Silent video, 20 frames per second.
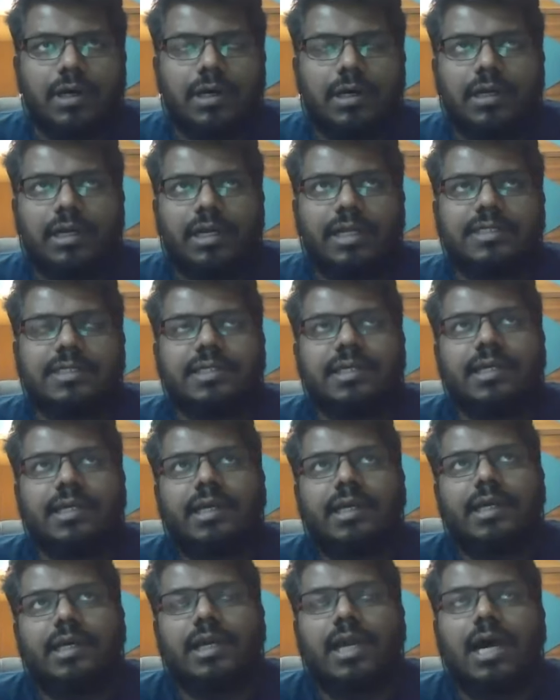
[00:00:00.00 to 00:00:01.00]
let's
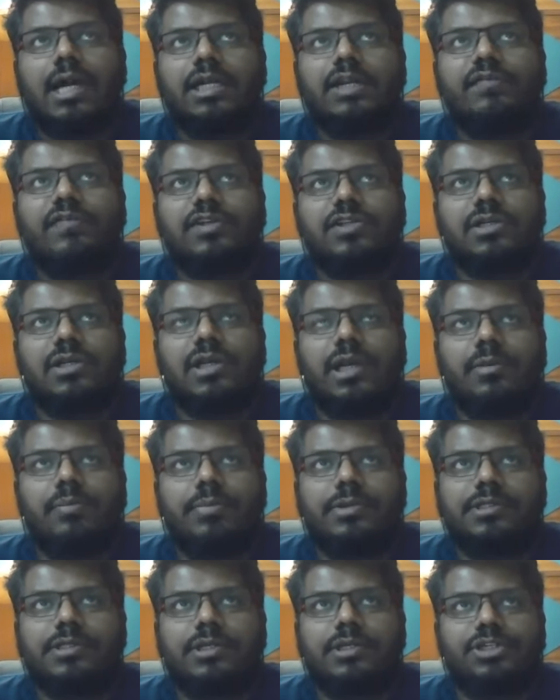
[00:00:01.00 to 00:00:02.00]
say, an artificial
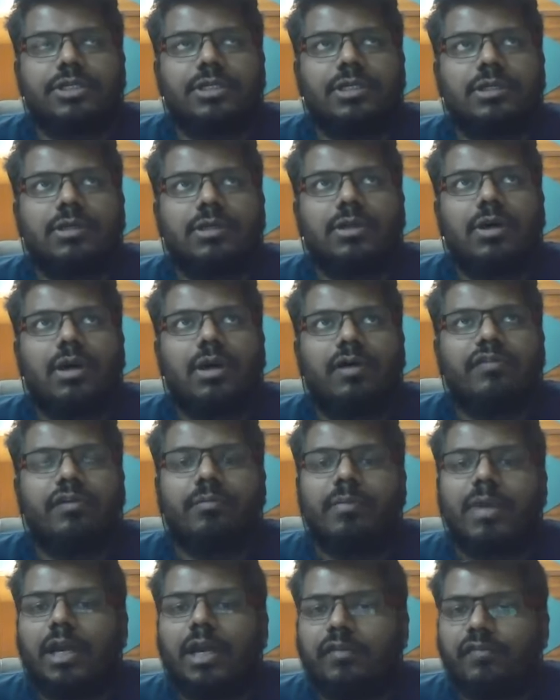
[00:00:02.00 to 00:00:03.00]
imposition of a
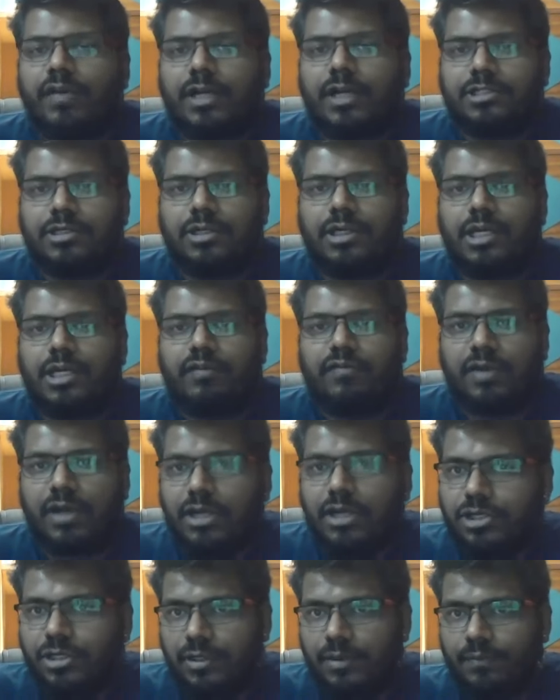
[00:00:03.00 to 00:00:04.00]
manufactured
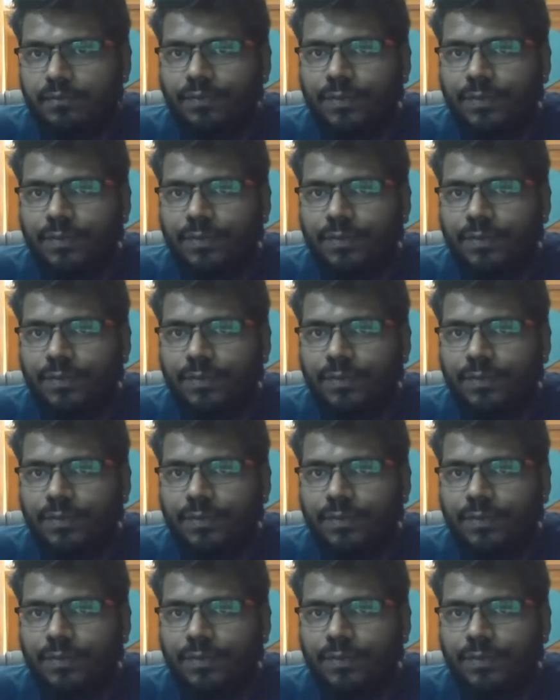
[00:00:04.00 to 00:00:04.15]
definition